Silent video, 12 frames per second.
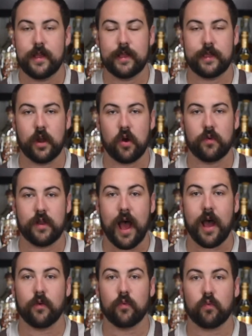
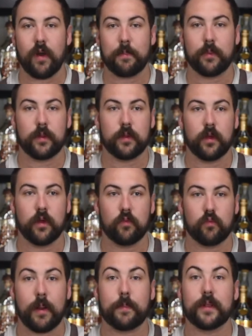not
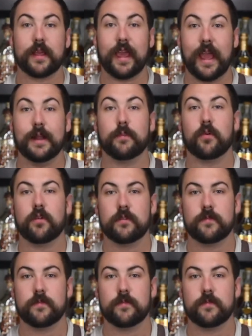replicatable,